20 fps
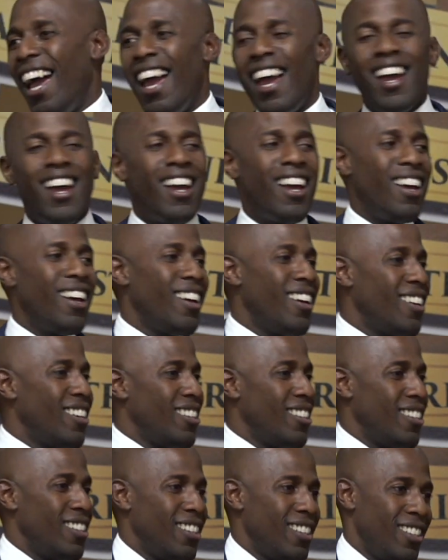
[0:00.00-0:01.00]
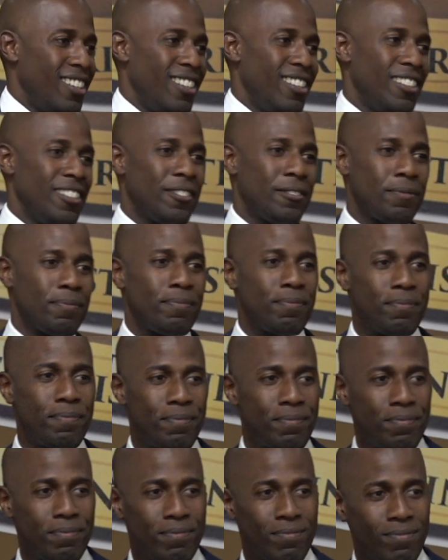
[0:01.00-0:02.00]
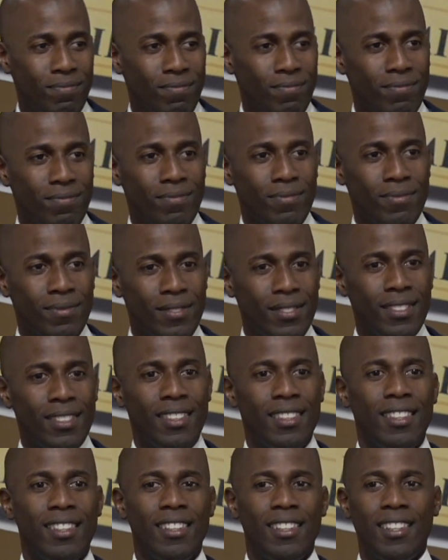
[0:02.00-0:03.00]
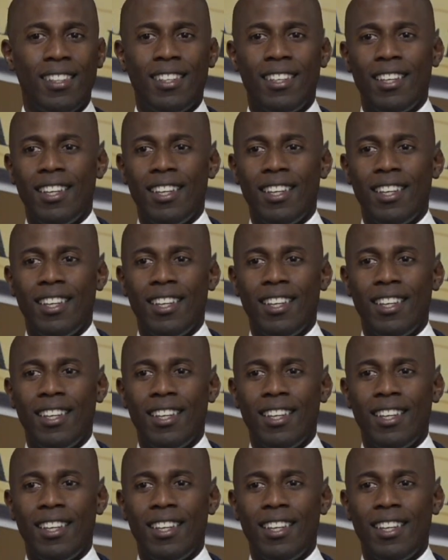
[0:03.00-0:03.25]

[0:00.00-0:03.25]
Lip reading: (no one is talking)